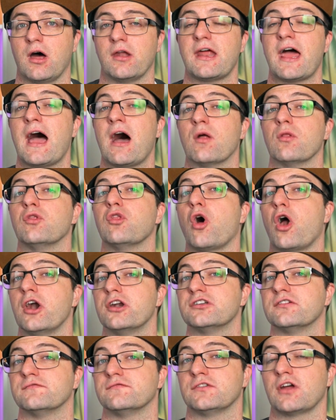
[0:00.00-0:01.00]
on how
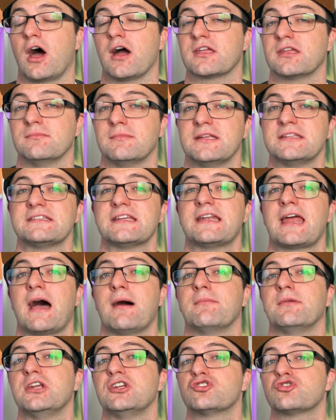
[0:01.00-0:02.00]
large of documents and how
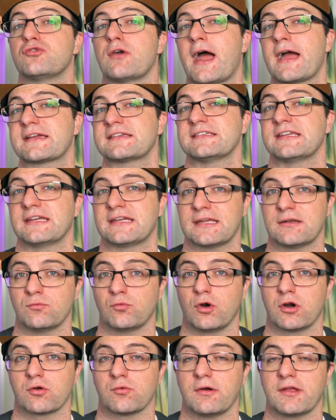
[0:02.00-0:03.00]
many tracks it can
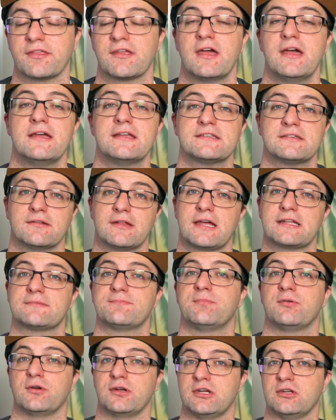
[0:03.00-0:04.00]
work with. So that's
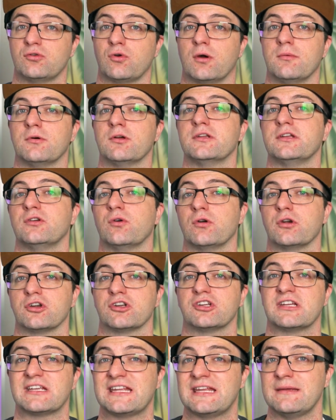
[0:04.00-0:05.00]
pretty normal. In order
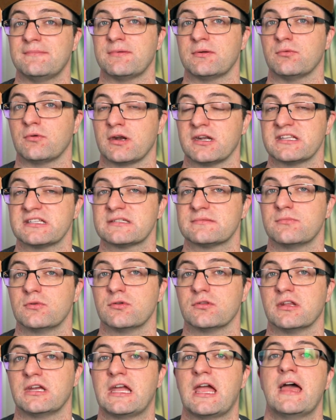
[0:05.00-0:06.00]
to keep it running
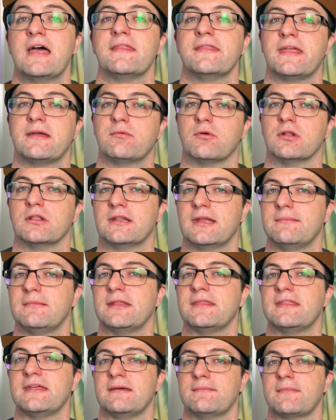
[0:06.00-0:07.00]
smoothly, they will
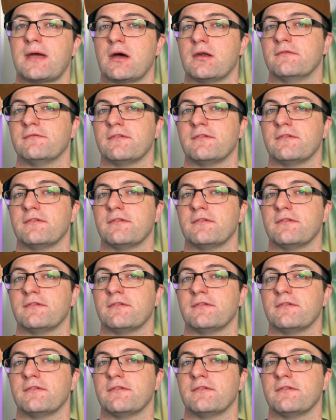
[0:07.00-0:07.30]
limit the amount